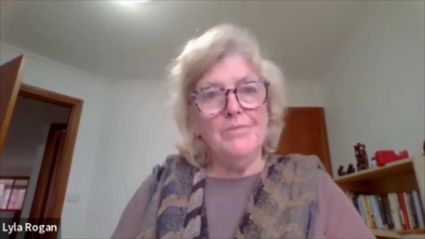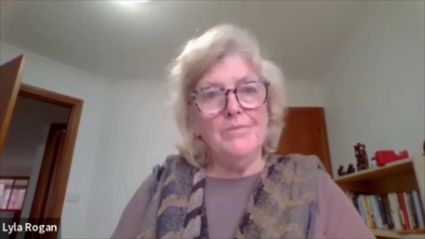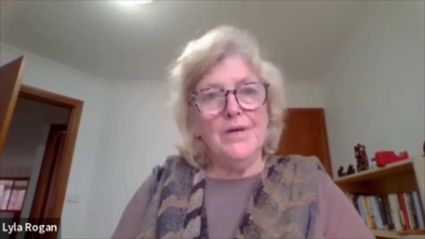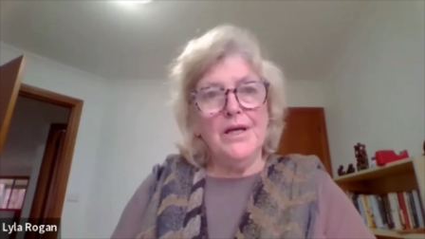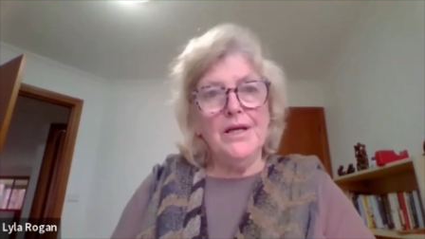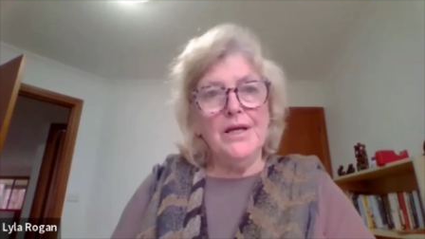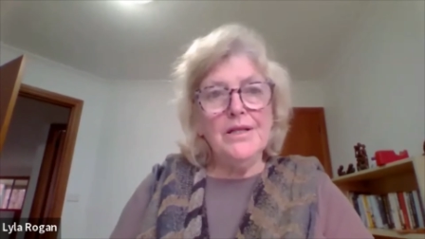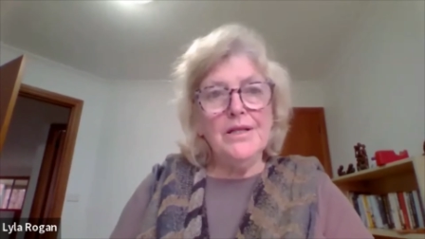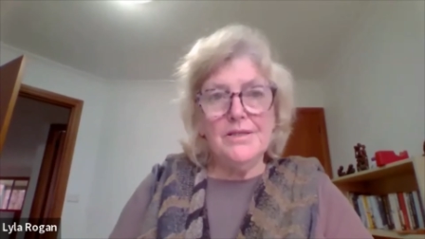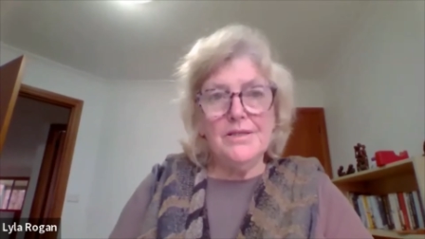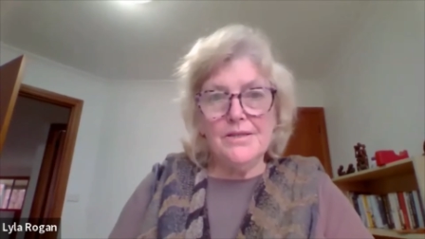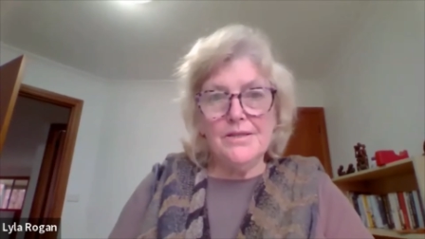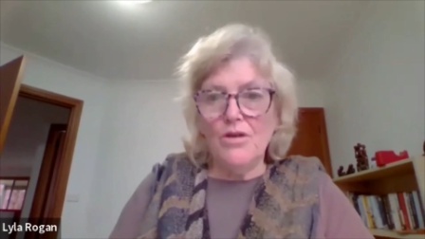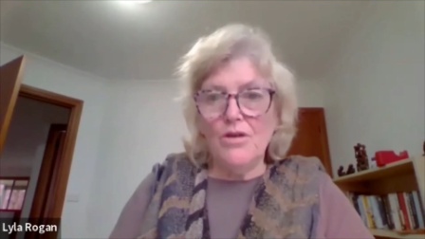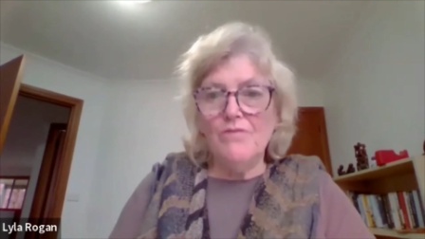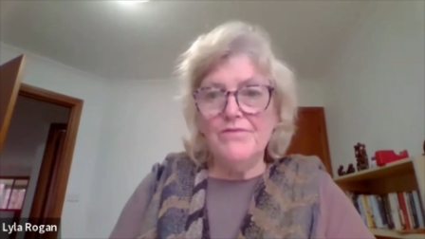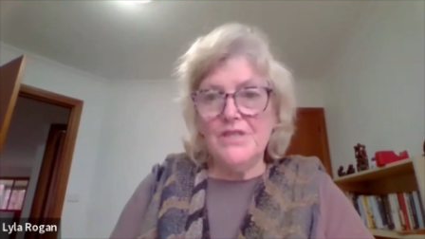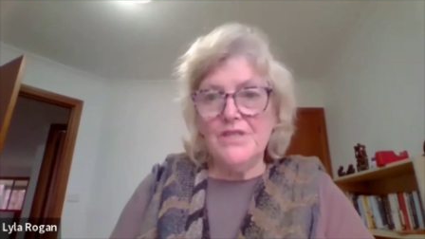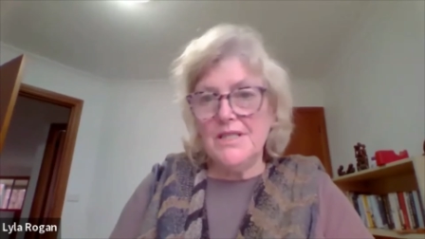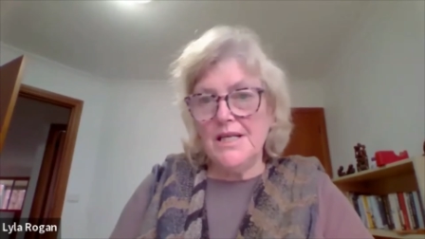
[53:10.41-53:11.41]
in this
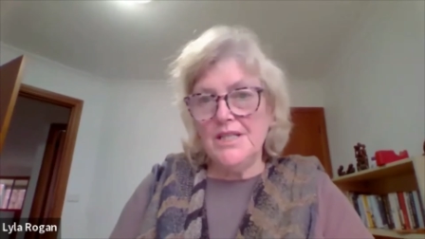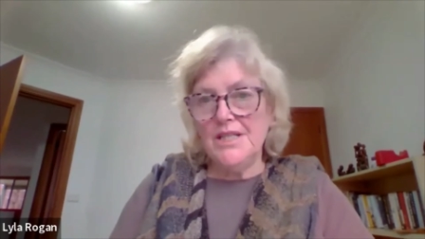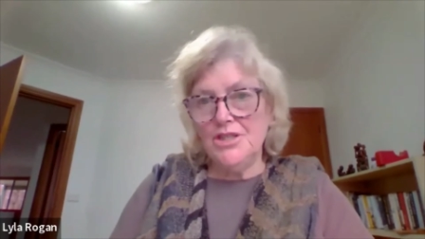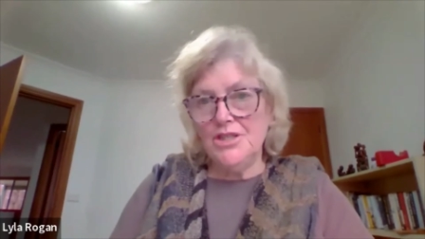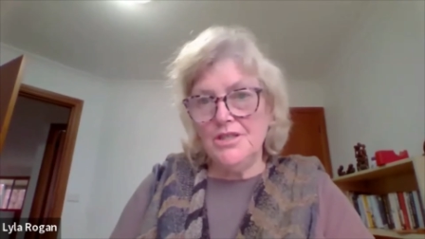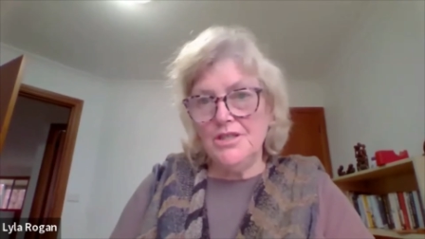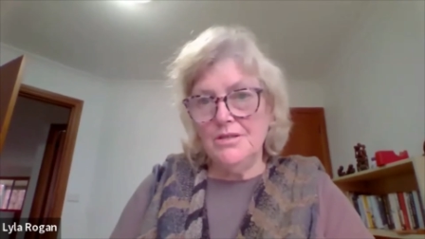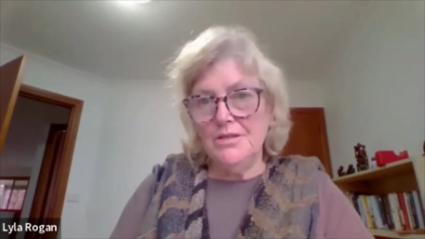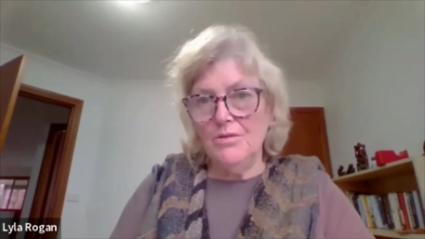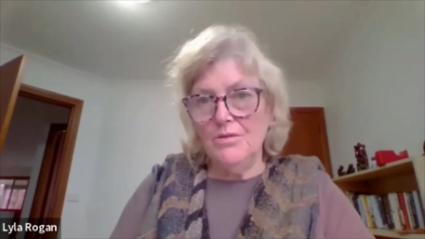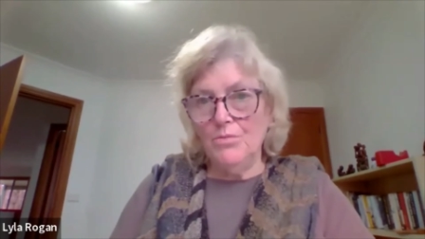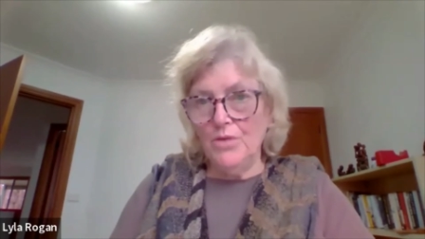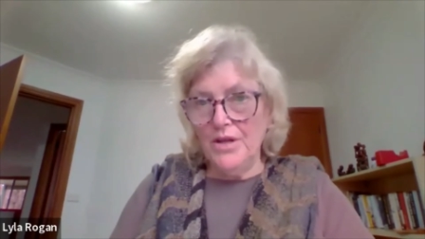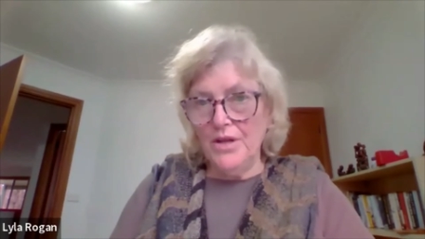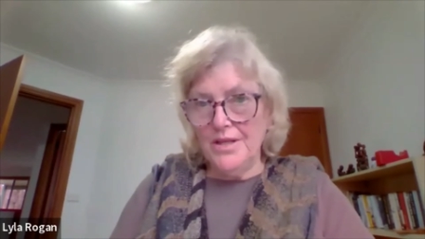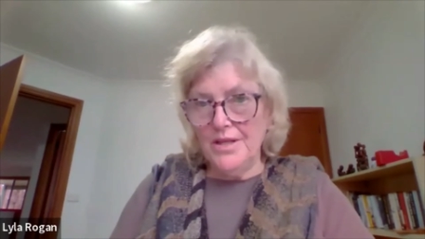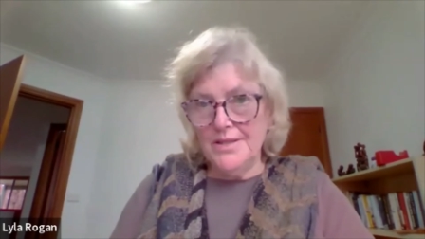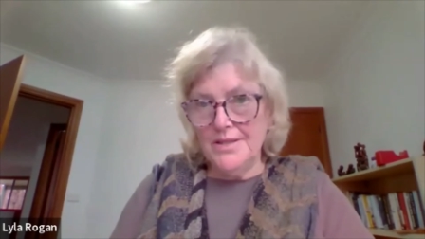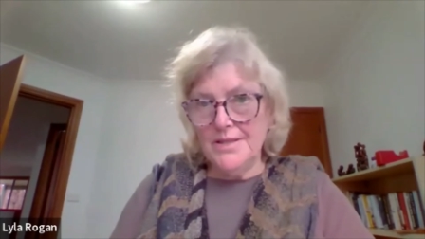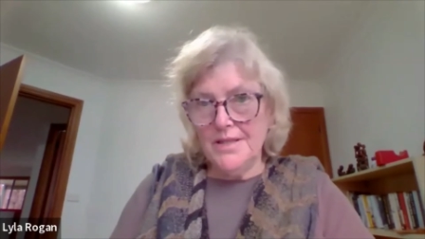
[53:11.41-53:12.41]
conversation with
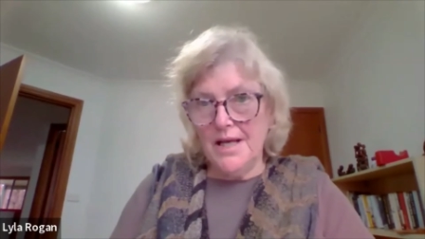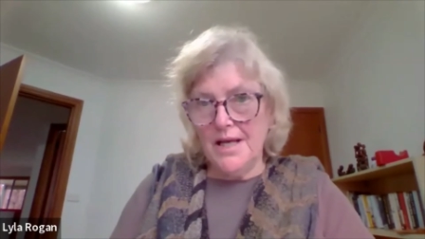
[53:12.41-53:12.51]
us,